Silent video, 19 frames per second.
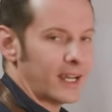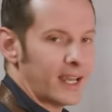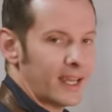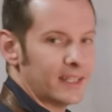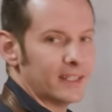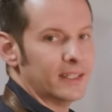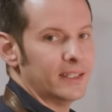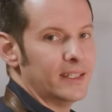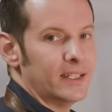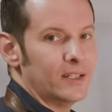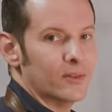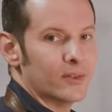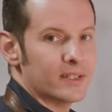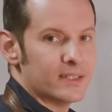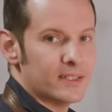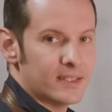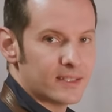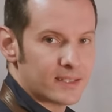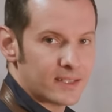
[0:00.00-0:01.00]
I had to
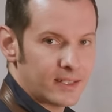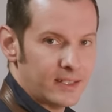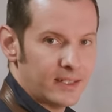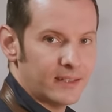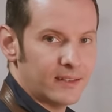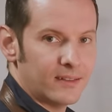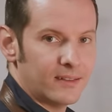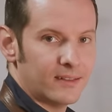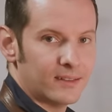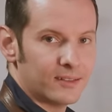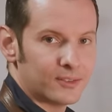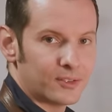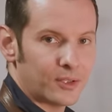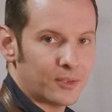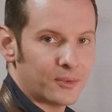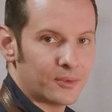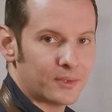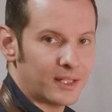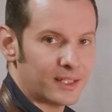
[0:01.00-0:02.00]
degrease this again.
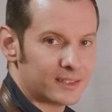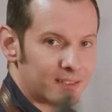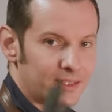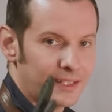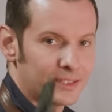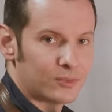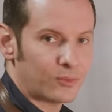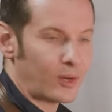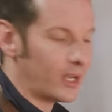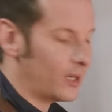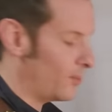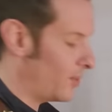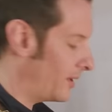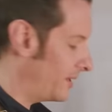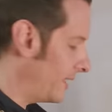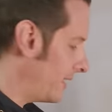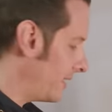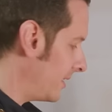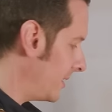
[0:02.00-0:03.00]
So that's, that's why I
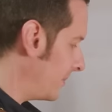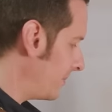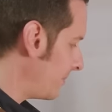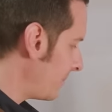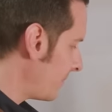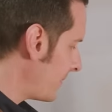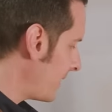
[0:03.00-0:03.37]
bring that up.